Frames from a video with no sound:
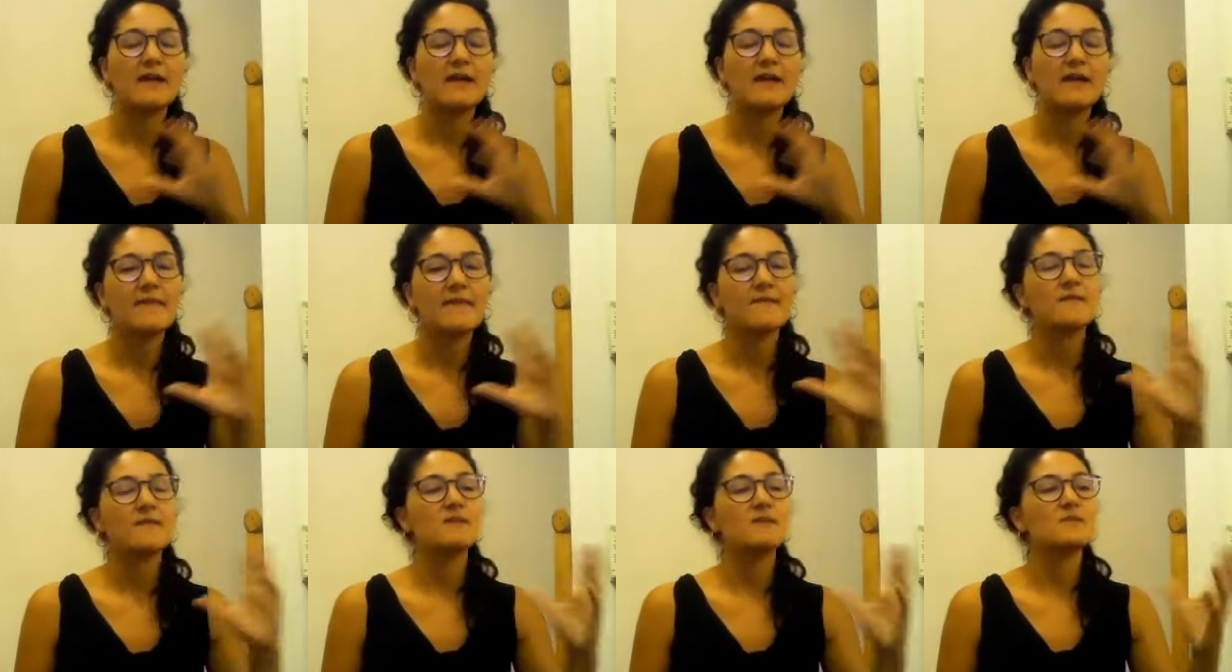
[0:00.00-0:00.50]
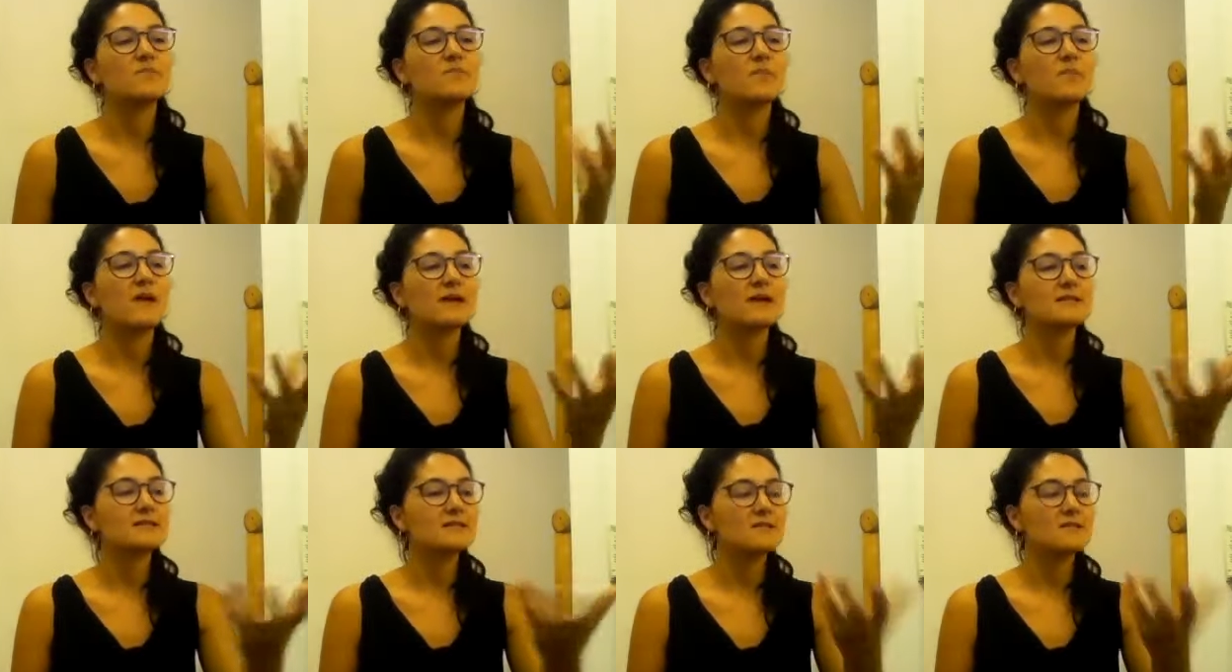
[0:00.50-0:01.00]
And this
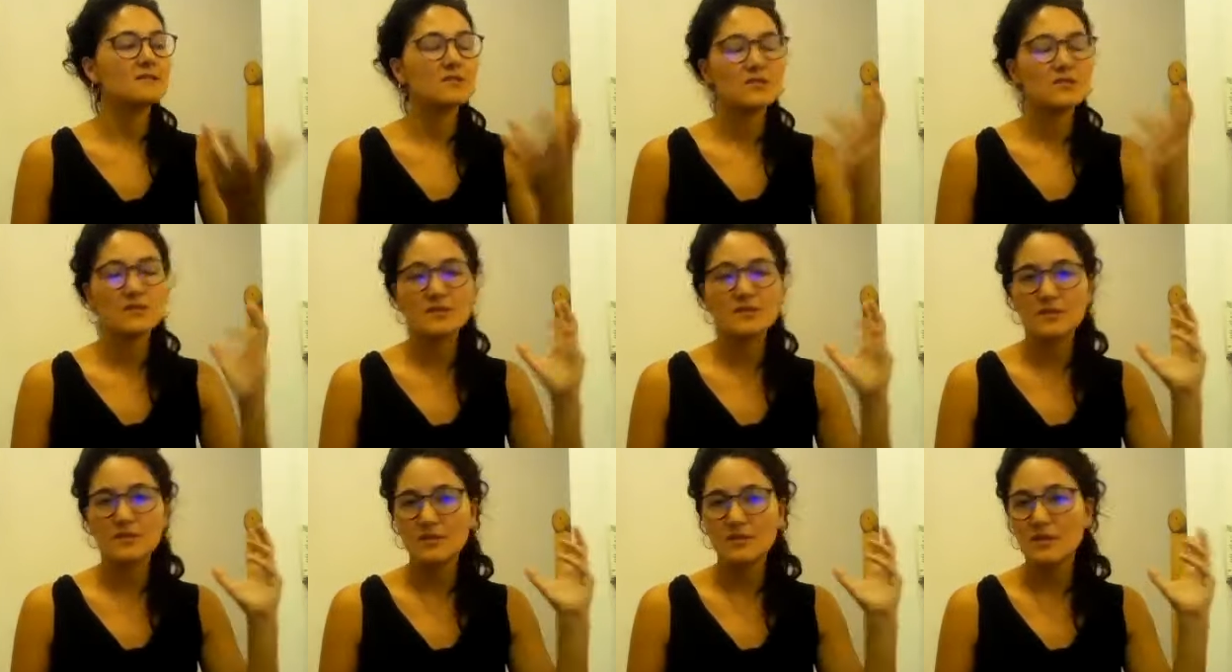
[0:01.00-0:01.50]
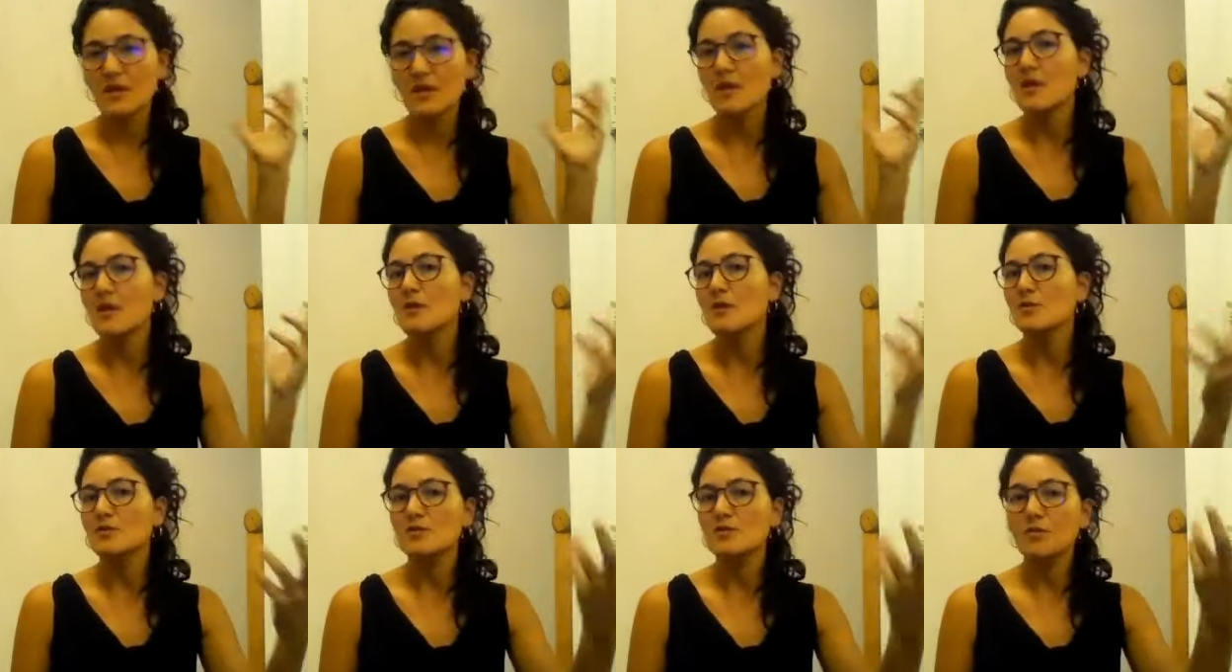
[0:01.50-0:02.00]
practice just
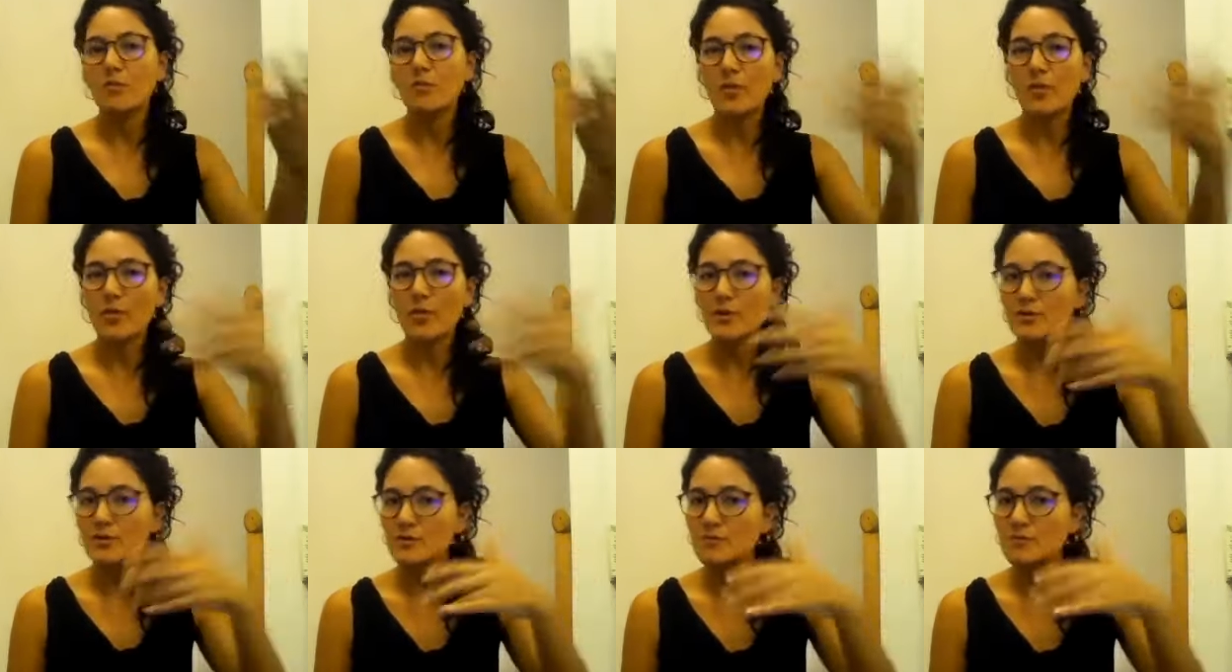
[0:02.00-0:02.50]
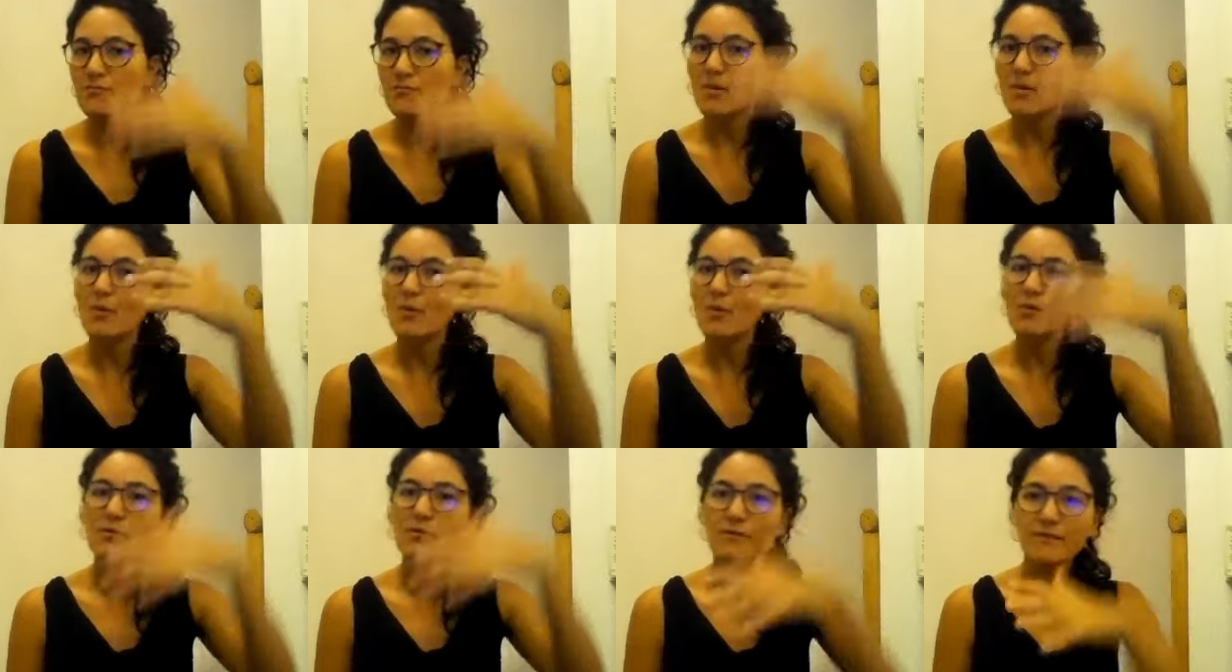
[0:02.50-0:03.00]
supports
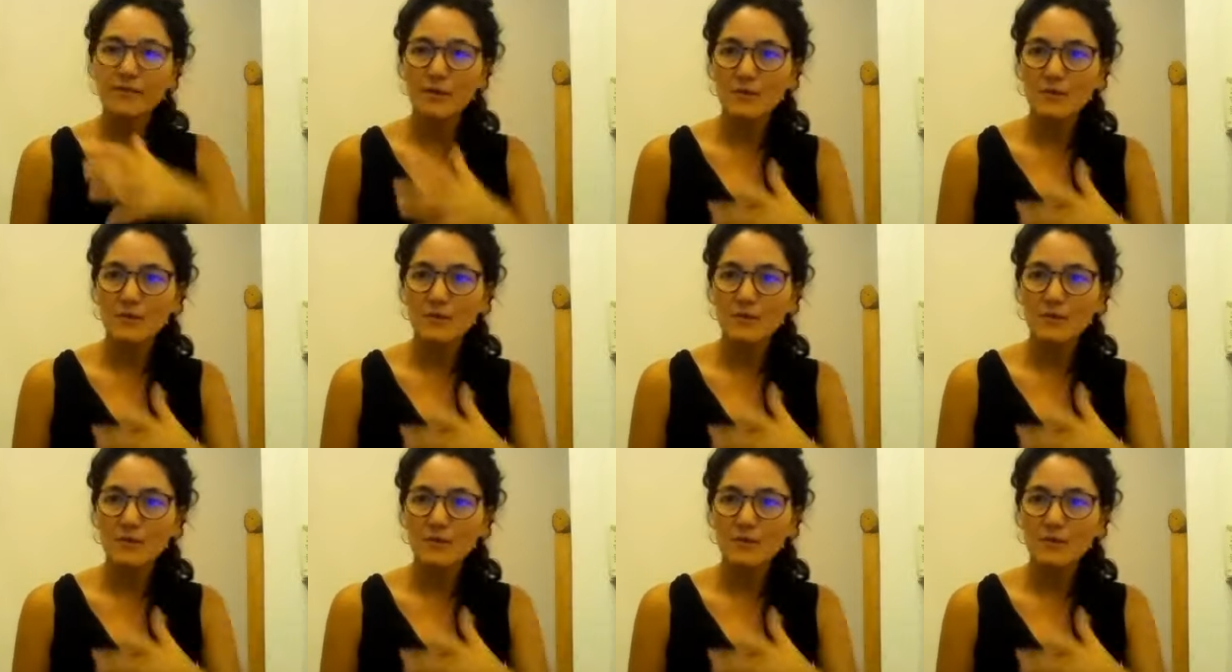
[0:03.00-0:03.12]
both of